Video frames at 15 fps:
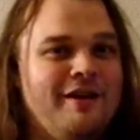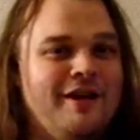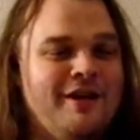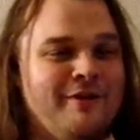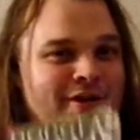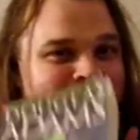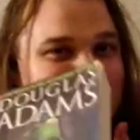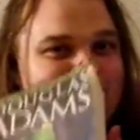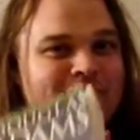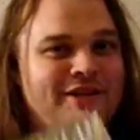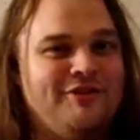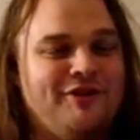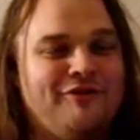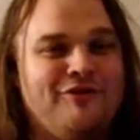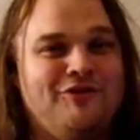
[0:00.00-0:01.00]
Anyway,
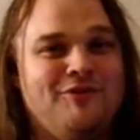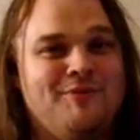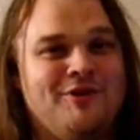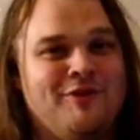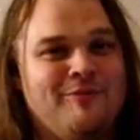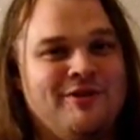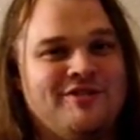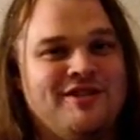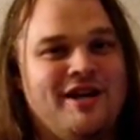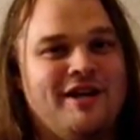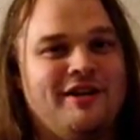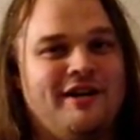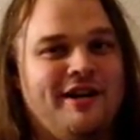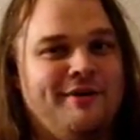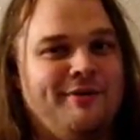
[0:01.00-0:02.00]
that's all for the superhero book
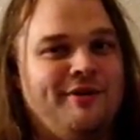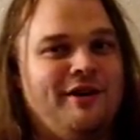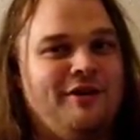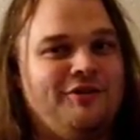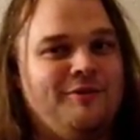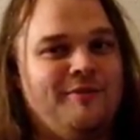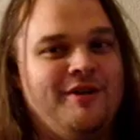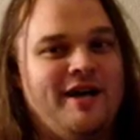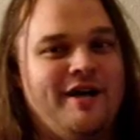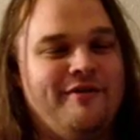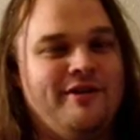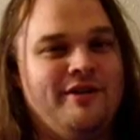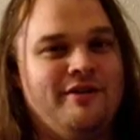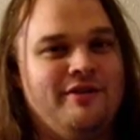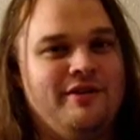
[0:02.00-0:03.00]
tag. I will also be
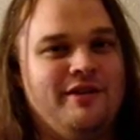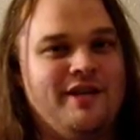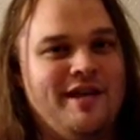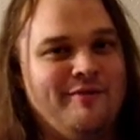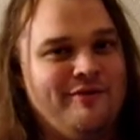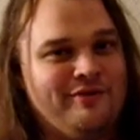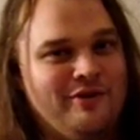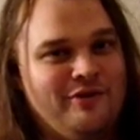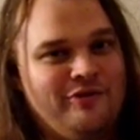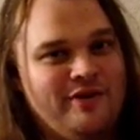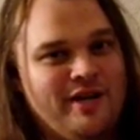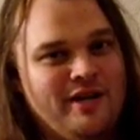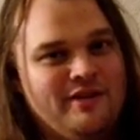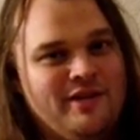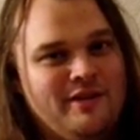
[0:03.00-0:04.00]
having the Game of Thrones
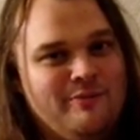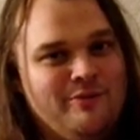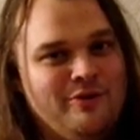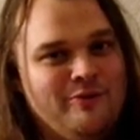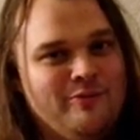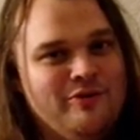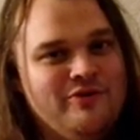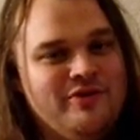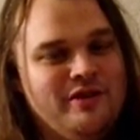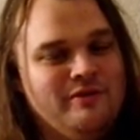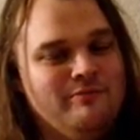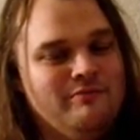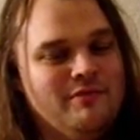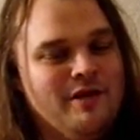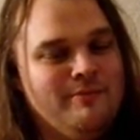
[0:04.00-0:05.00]
tag that Bookbear
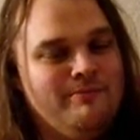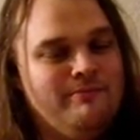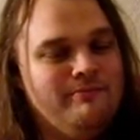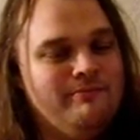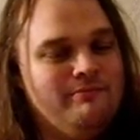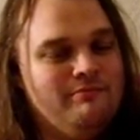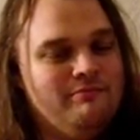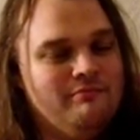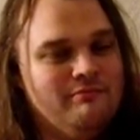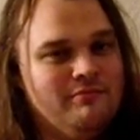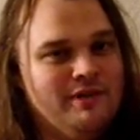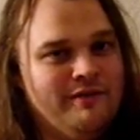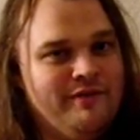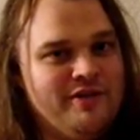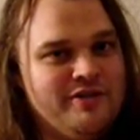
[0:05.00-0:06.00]
did up
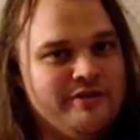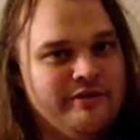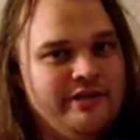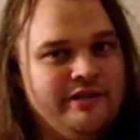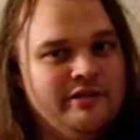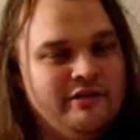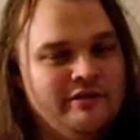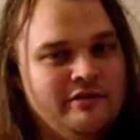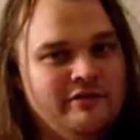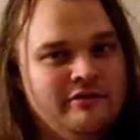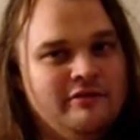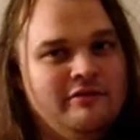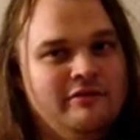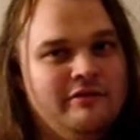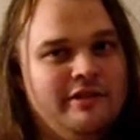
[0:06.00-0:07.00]
eventually.
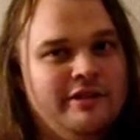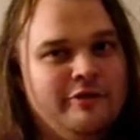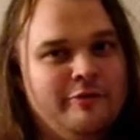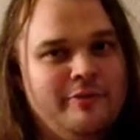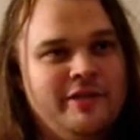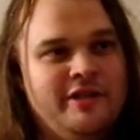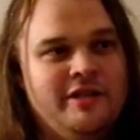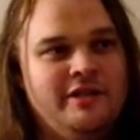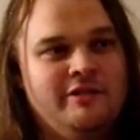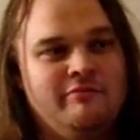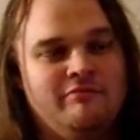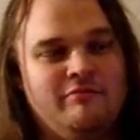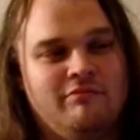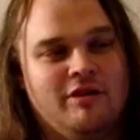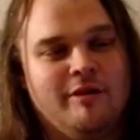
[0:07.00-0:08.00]
It'll be
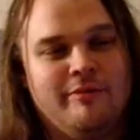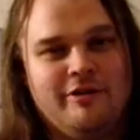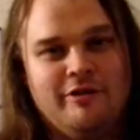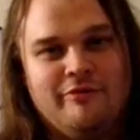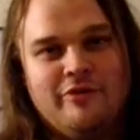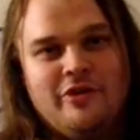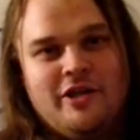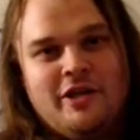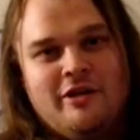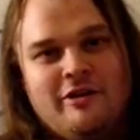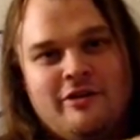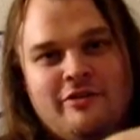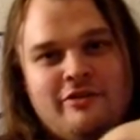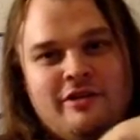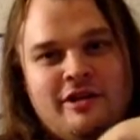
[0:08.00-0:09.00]
probably over
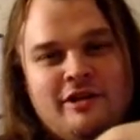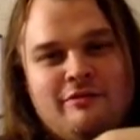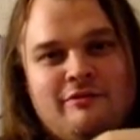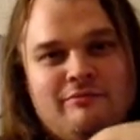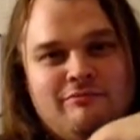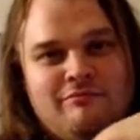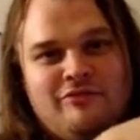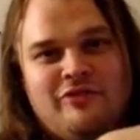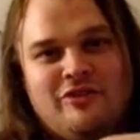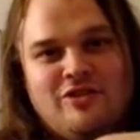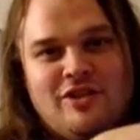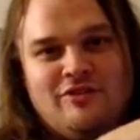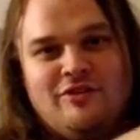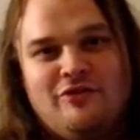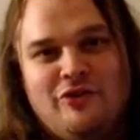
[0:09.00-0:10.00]
there in the
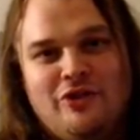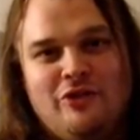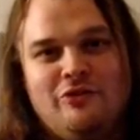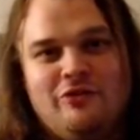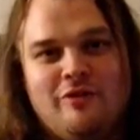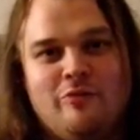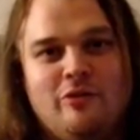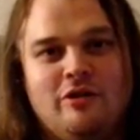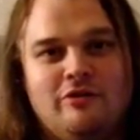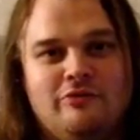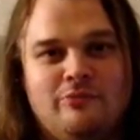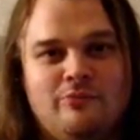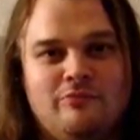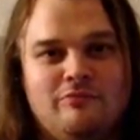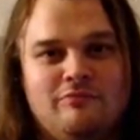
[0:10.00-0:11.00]
suggested video somewhere.
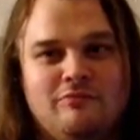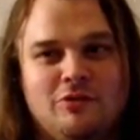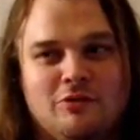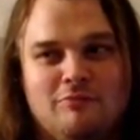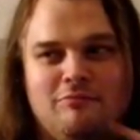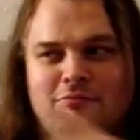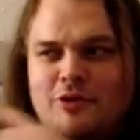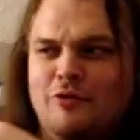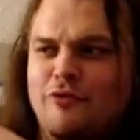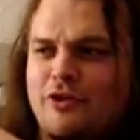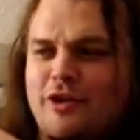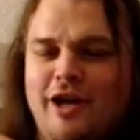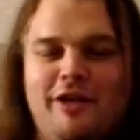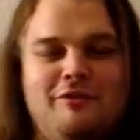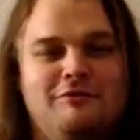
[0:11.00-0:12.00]
Or over
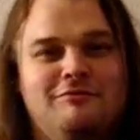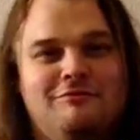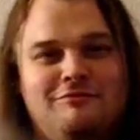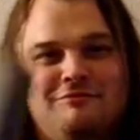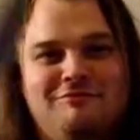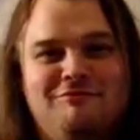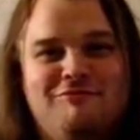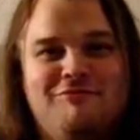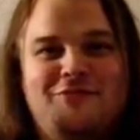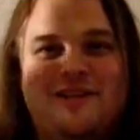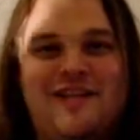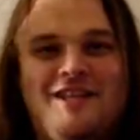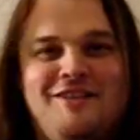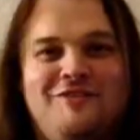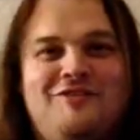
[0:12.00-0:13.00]
there, I don't know.
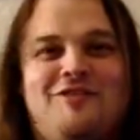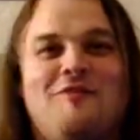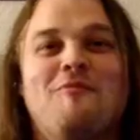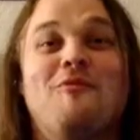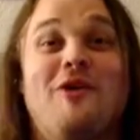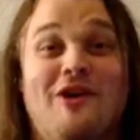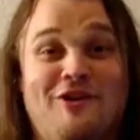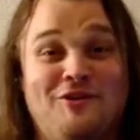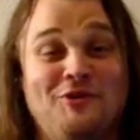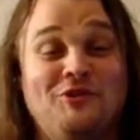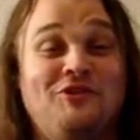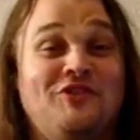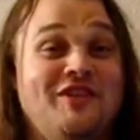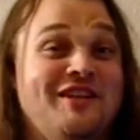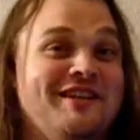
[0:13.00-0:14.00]
It's somewhere. You'll
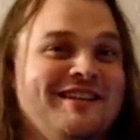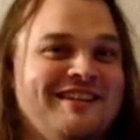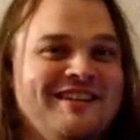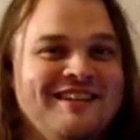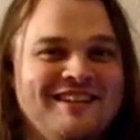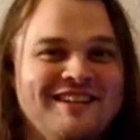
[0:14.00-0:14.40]
see it